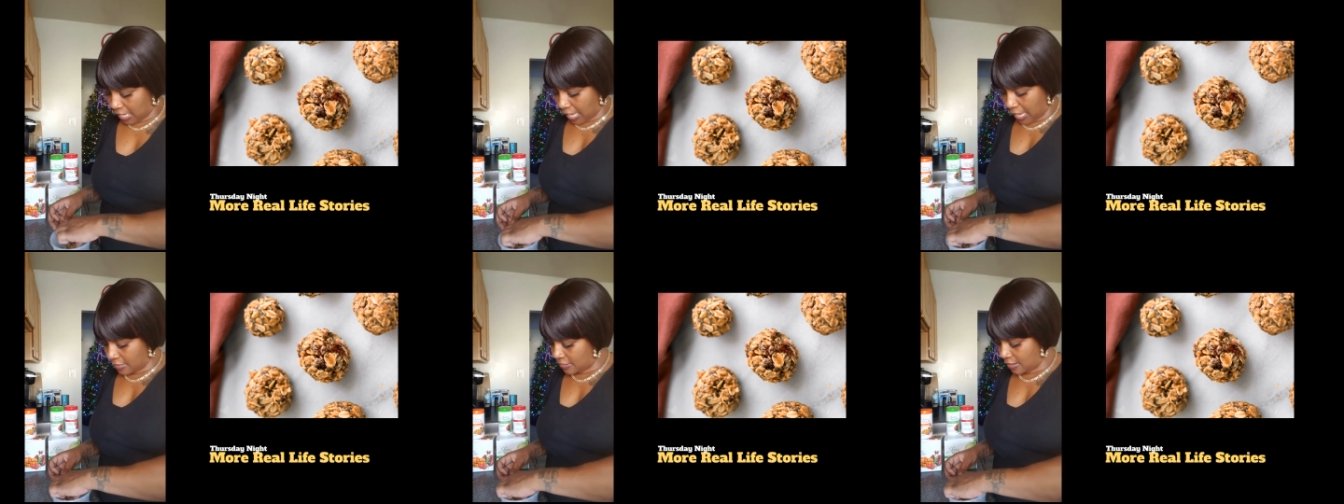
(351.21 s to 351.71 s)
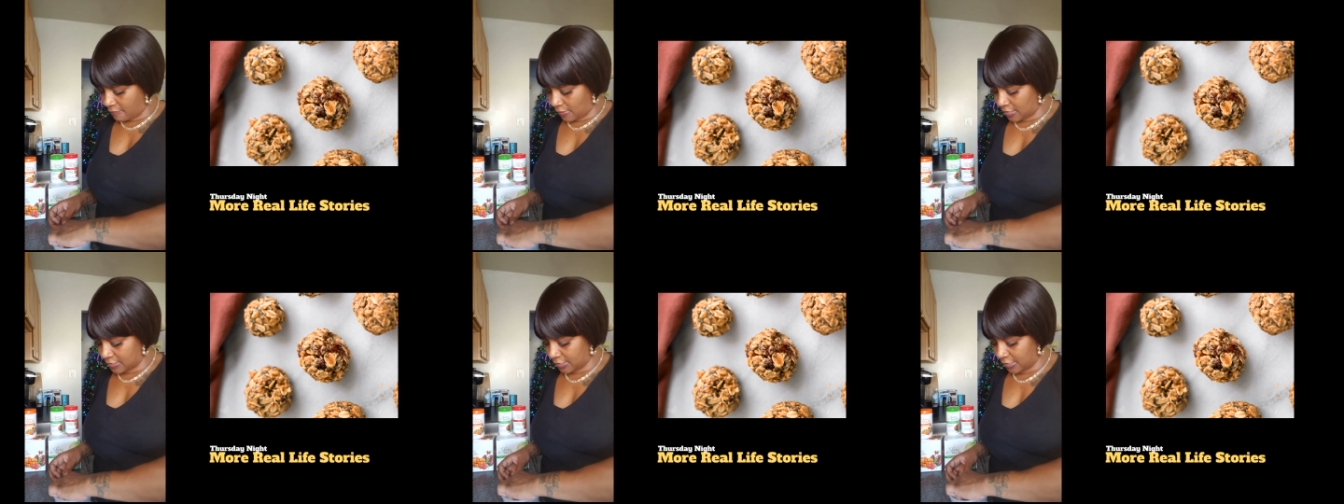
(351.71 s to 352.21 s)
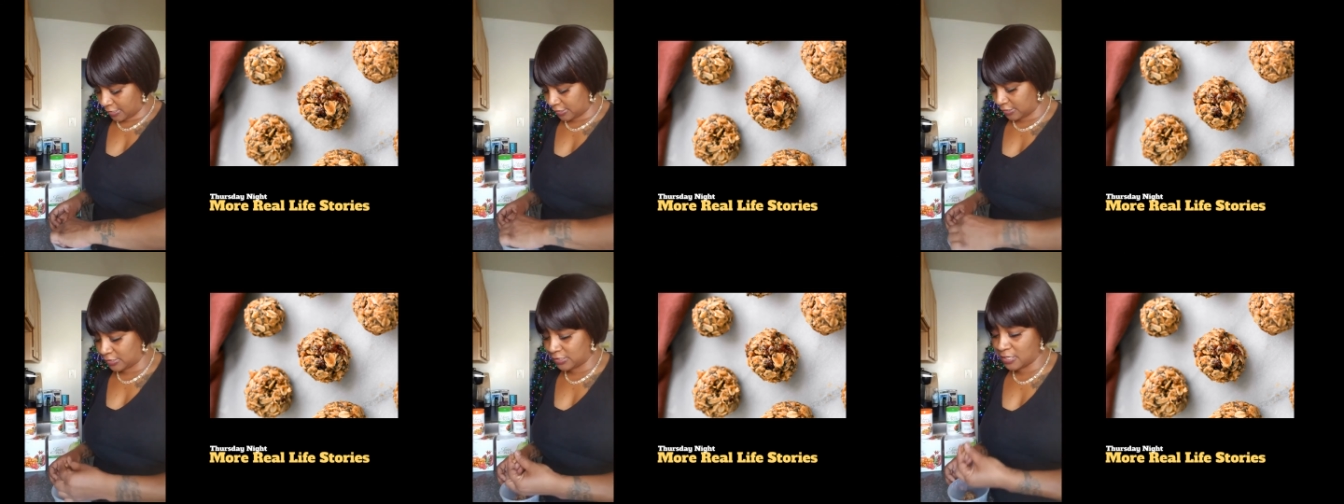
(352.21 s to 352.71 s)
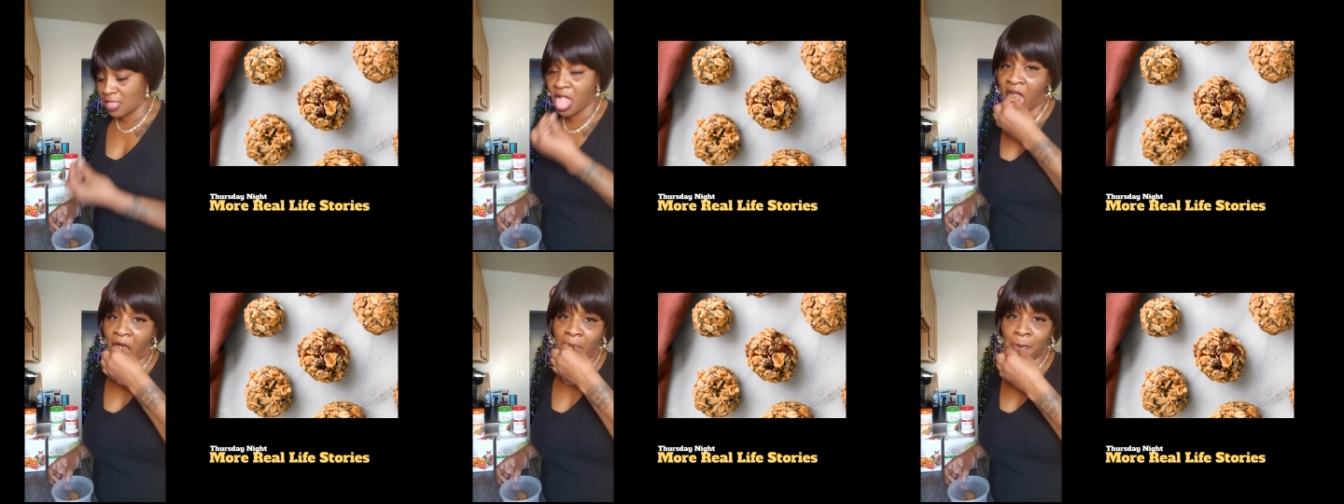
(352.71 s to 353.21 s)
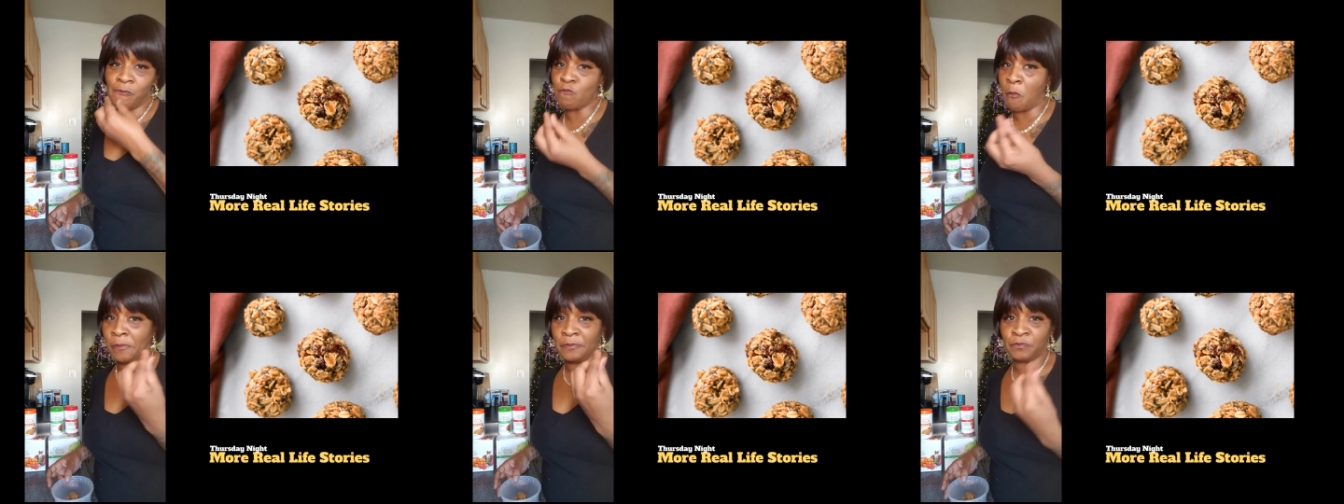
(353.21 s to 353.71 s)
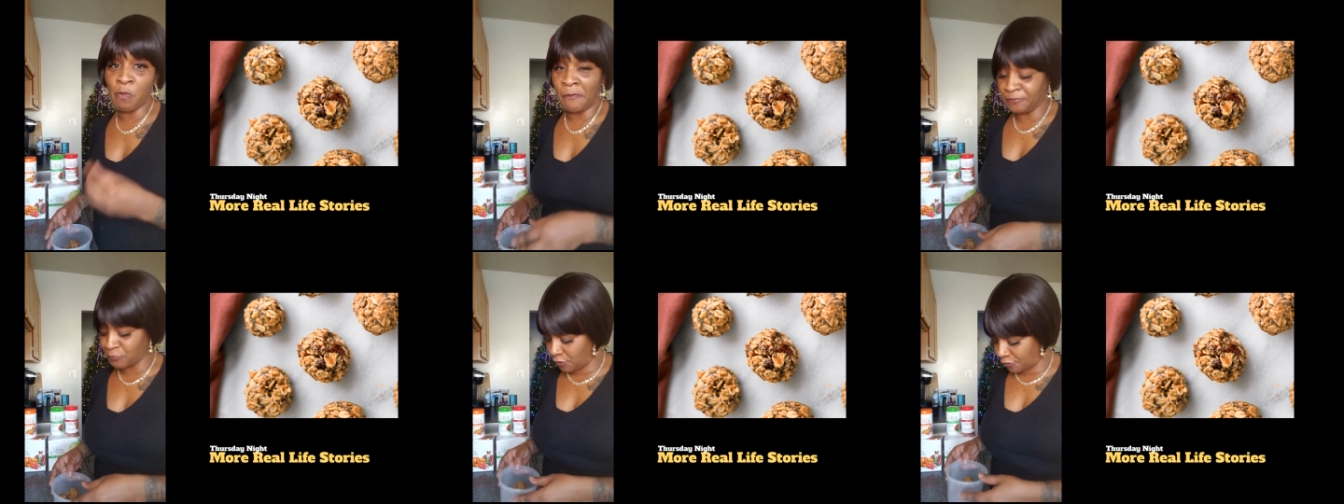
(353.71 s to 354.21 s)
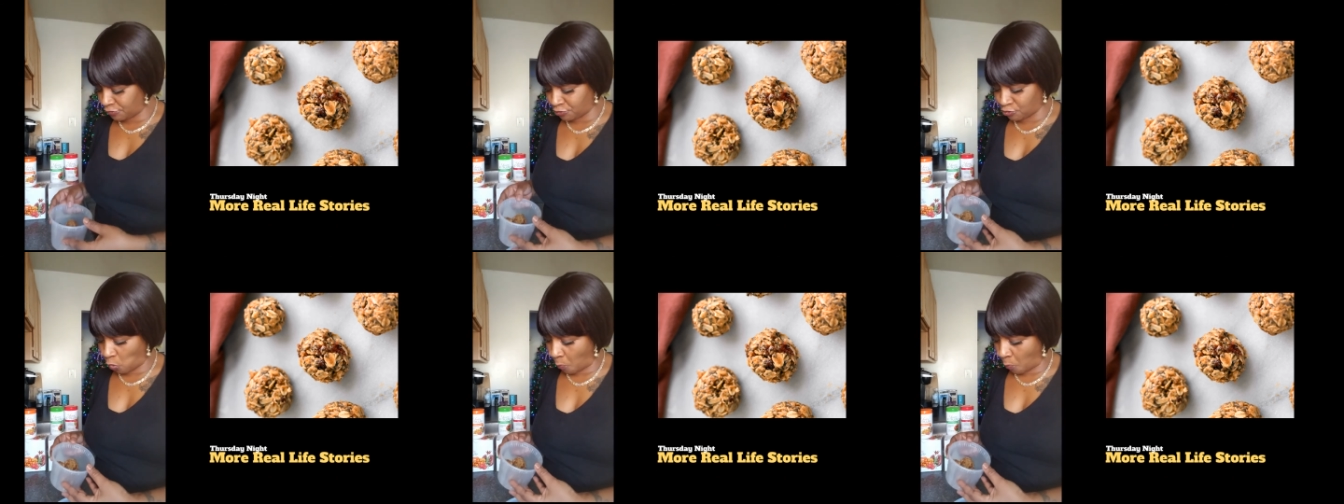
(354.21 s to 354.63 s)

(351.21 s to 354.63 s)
And they're really delicious. Delicious.